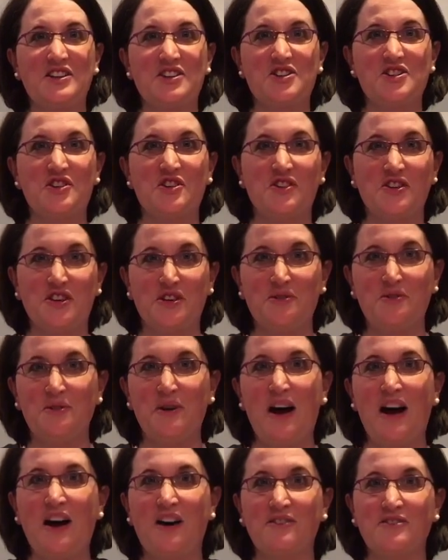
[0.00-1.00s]
to show you
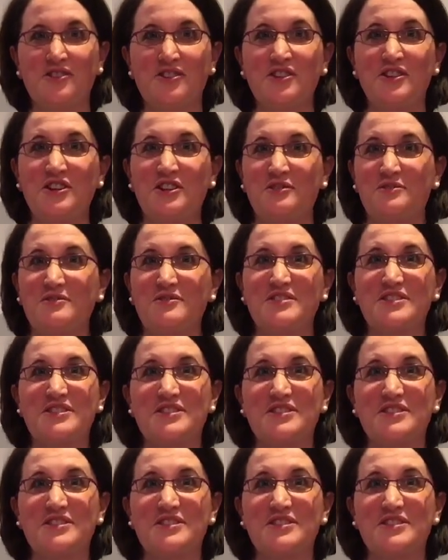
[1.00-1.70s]
how to use